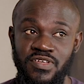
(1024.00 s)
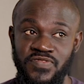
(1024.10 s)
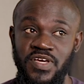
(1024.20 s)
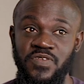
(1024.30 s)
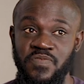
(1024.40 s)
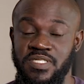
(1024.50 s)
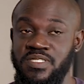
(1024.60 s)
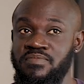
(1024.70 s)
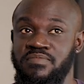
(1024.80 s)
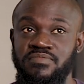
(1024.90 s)
if I could meet
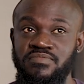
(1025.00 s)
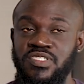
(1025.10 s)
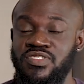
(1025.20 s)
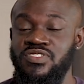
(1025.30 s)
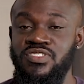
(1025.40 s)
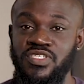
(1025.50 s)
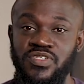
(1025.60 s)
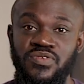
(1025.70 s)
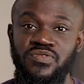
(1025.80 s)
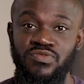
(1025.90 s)
him. Just
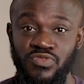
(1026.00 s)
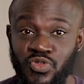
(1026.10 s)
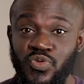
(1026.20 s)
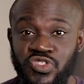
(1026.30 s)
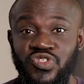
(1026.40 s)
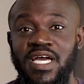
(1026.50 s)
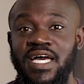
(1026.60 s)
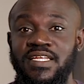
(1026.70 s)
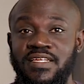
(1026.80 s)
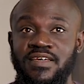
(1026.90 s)
chill, do what you
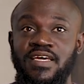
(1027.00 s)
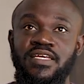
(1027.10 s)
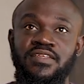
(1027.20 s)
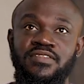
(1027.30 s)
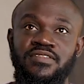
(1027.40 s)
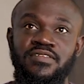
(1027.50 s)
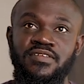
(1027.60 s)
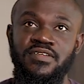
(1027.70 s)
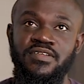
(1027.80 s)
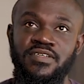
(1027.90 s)
can, and
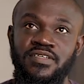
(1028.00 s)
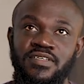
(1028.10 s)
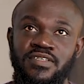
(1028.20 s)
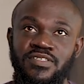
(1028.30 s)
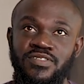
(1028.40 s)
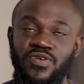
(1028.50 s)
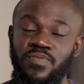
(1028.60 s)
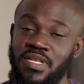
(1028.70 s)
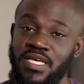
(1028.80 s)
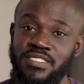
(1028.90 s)

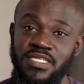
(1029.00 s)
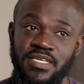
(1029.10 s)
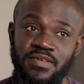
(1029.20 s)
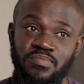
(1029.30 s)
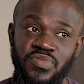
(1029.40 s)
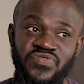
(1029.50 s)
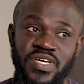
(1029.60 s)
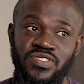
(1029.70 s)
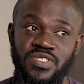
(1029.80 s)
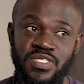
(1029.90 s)
stop letting
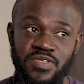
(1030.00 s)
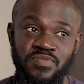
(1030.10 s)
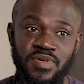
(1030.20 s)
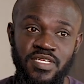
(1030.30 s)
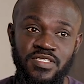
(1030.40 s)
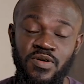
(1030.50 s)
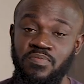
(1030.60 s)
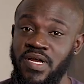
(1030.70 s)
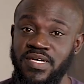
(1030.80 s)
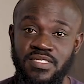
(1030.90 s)
perfectionism and
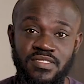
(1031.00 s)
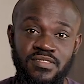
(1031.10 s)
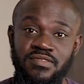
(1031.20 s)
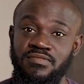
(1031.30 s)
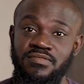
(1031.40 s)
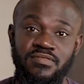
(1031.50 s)
comparison